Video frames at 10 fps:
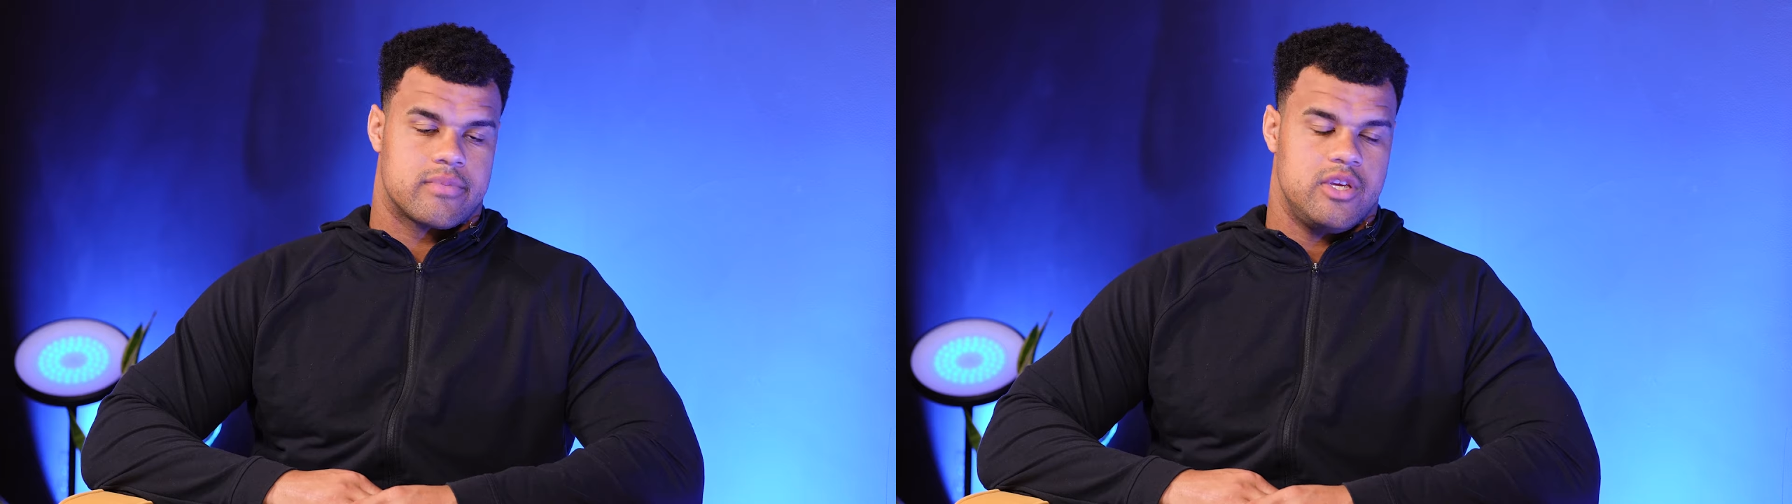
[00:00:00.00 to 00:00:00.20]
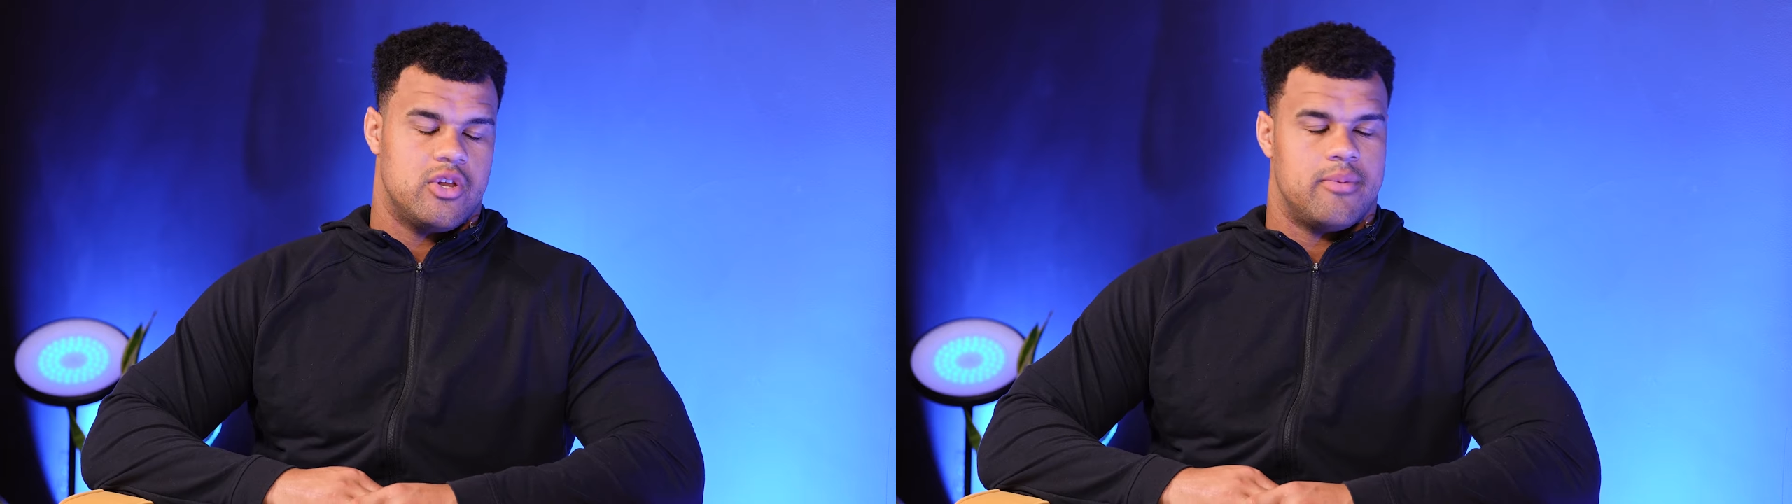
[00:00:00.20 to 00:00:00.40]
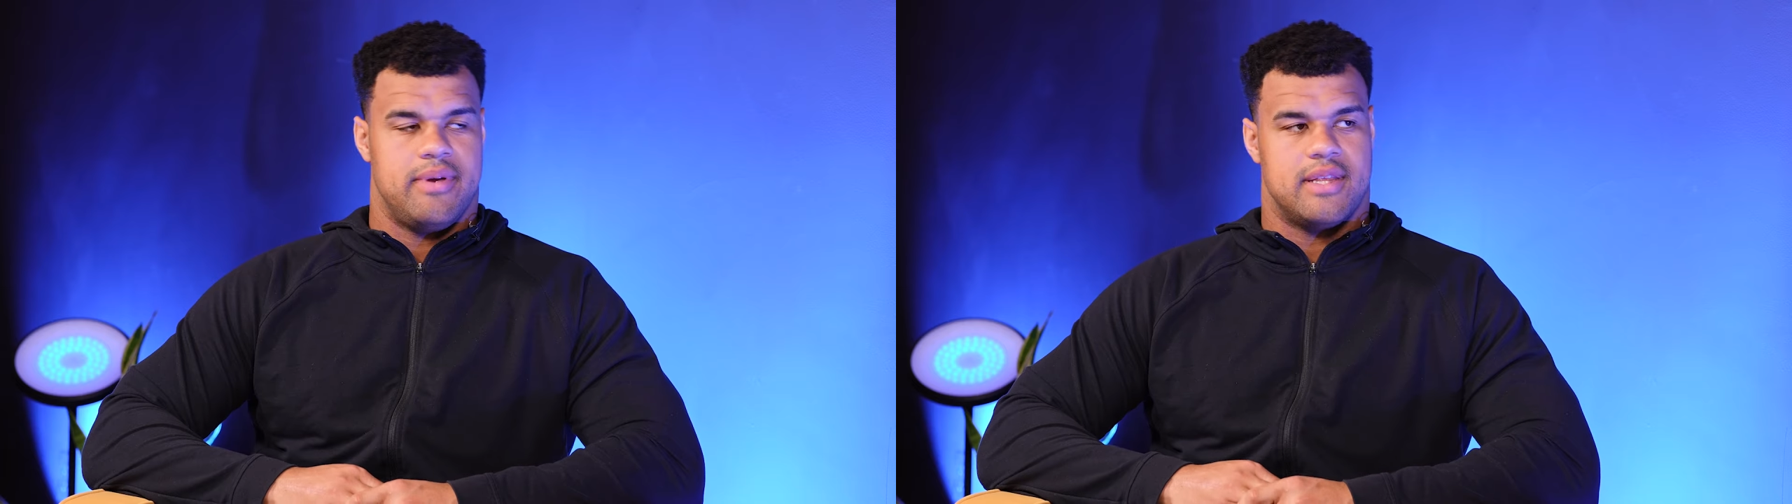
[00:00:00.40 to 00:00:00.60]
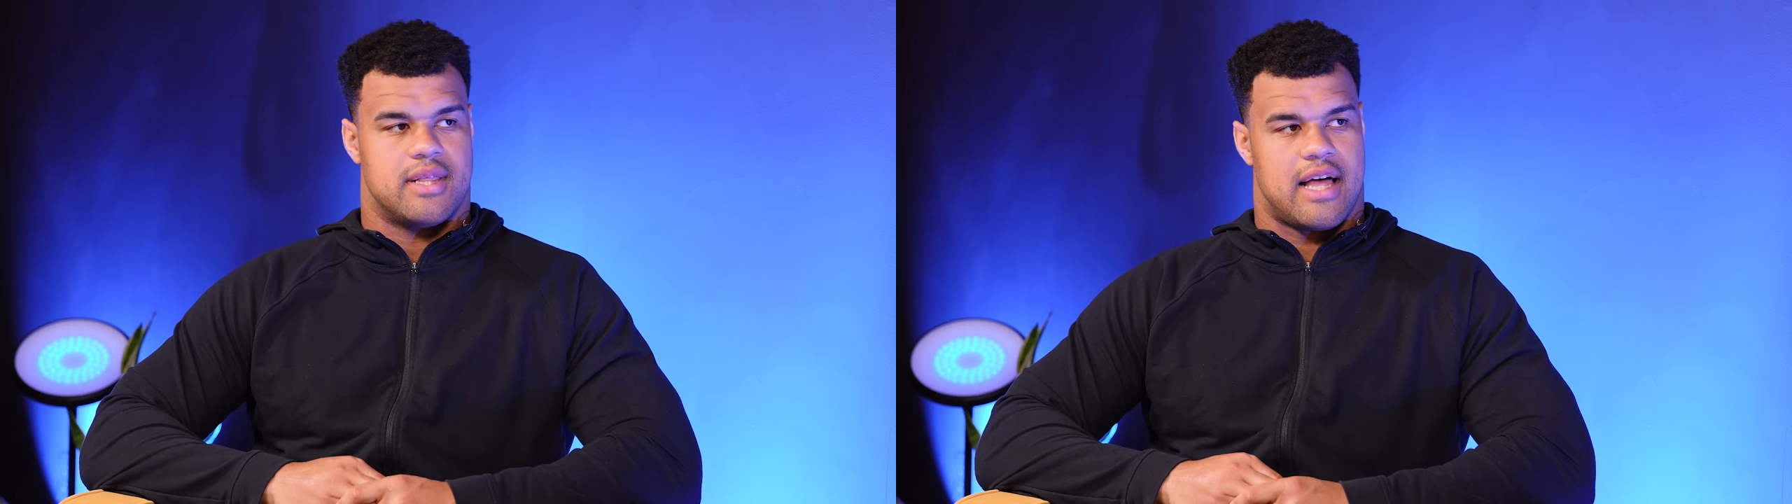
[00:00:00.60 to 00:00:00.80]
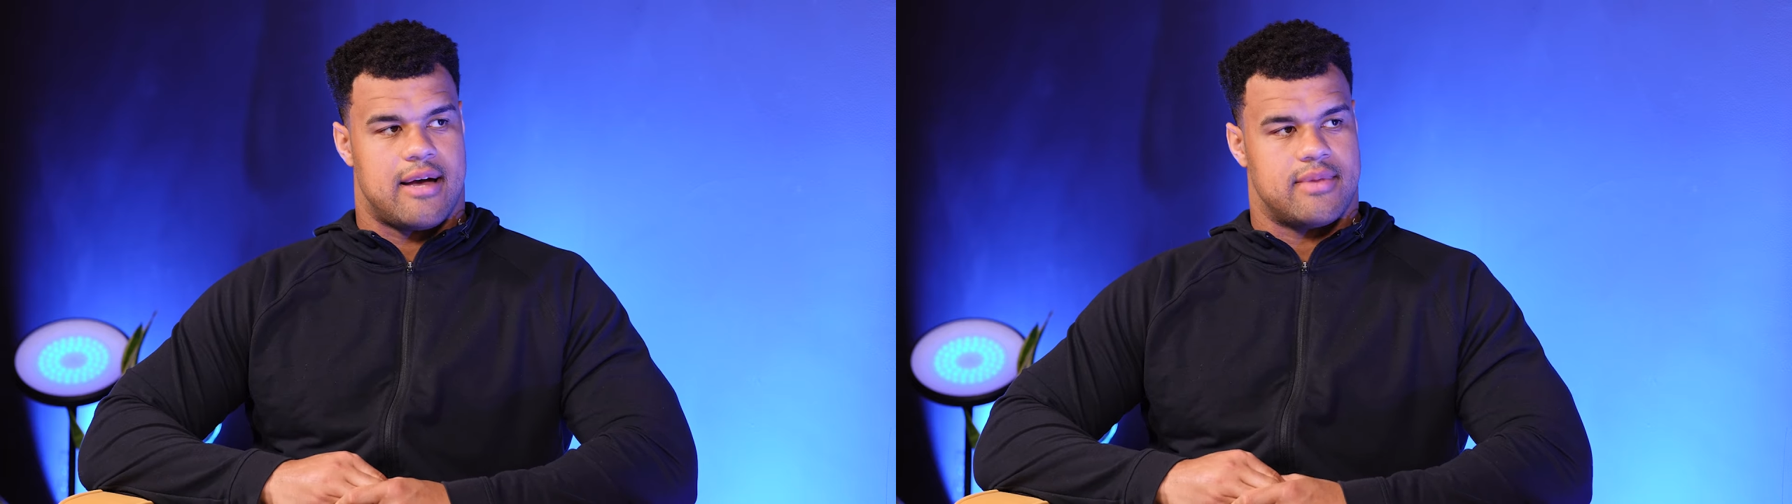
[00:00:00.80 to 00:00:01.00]
you know, be in the
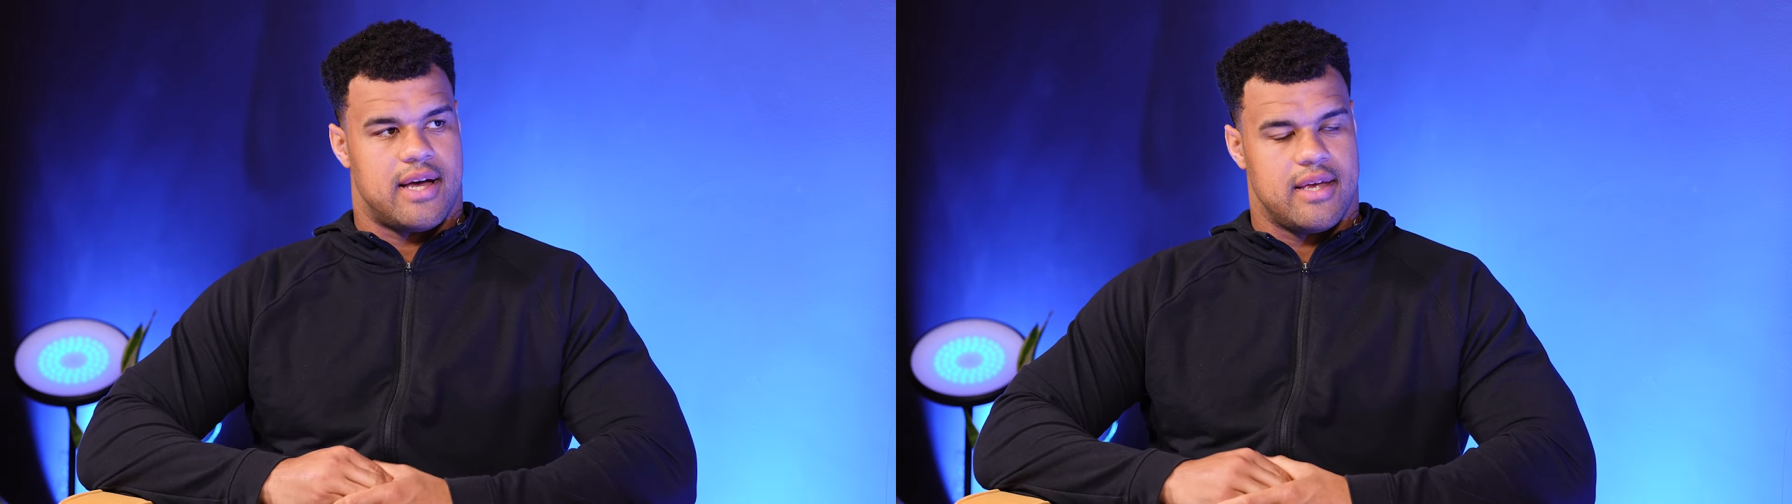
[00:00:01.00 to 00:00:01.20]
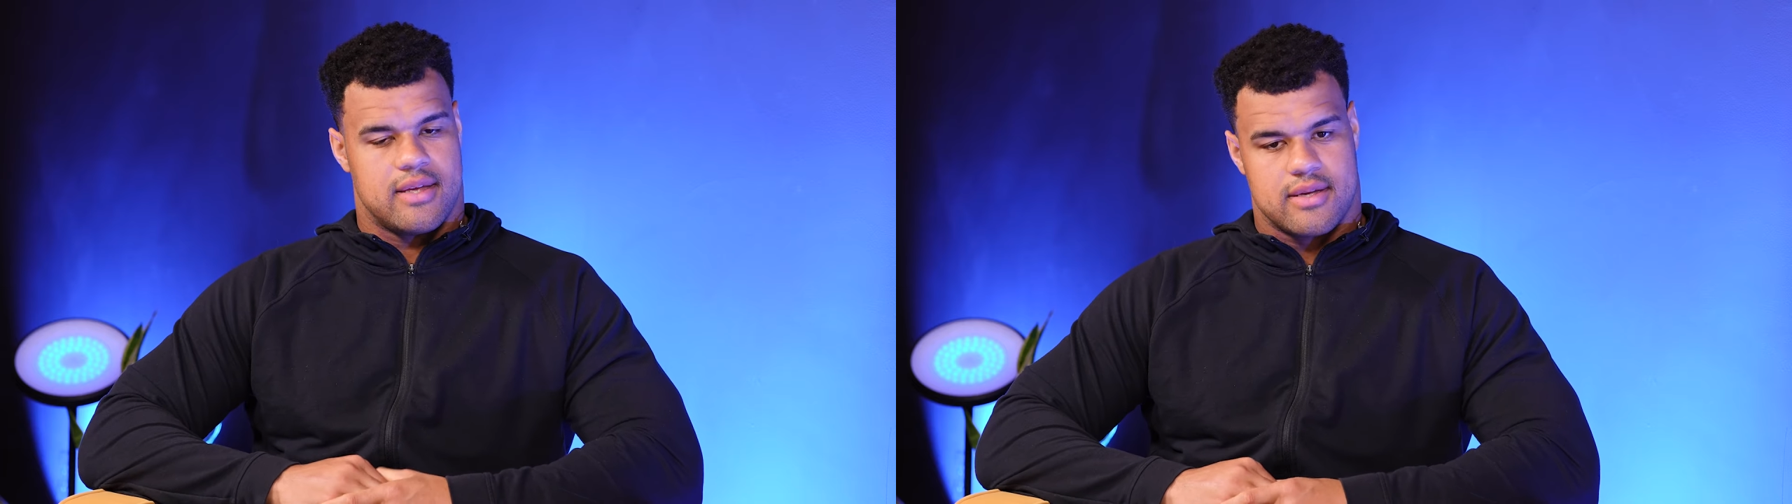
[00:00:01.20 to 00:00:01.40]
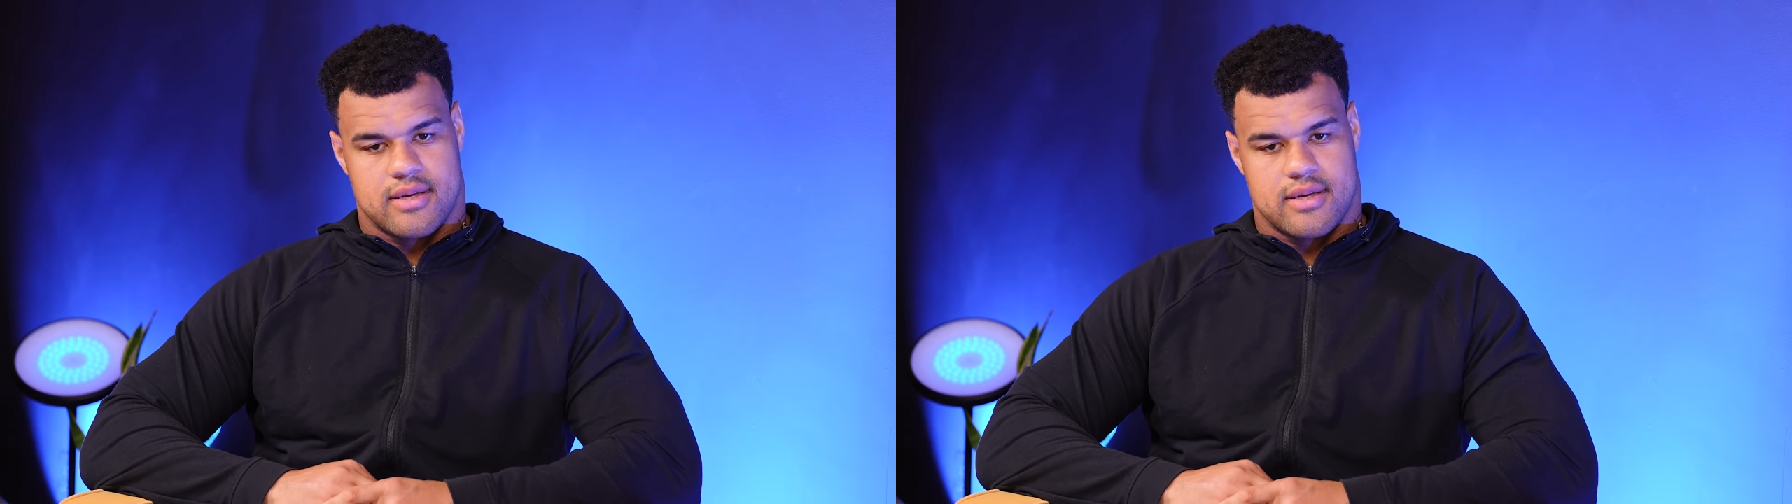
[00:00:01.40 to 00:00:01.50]
limelight,